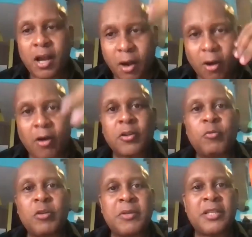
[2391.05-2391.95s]
all the
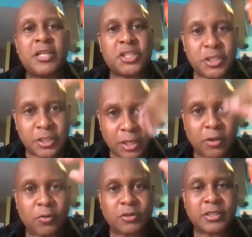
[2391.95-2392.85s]
women that she
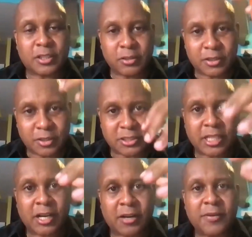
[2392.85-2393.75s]
knows, including
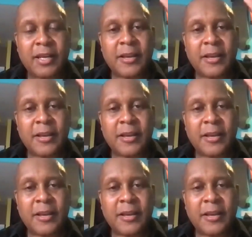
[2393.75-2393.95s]
herself,